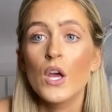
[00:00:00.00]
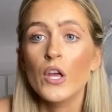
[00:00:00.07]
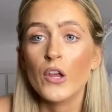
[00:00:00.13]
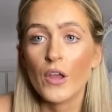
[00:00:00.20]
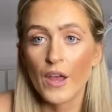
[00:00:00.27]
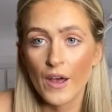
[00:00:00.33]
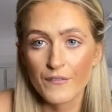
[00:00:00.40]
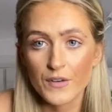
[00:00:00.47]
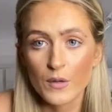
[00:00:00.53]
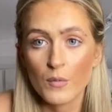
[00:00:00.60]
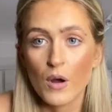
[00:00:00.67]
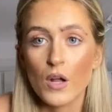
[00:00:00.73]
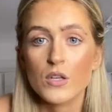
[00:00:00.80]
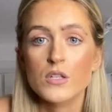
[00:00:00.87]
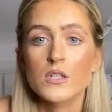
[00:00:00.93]
you have to
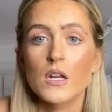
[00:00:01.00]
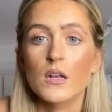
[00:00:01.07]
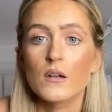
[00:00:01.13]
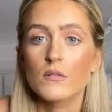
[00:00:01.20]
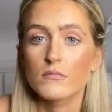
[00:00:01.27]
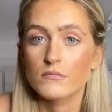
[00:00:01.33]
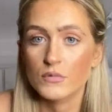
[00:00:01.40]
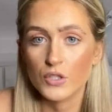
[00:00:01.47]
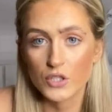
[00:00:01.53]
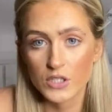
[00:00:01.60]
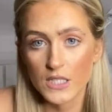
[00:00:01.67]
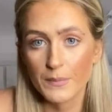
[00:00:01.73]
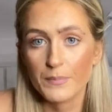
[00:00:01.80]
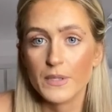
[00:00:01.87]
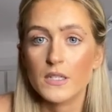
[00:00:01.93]
watch like you're
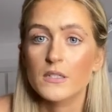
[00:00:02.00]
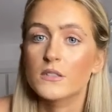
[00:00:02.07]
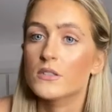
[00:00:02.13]
sleeping and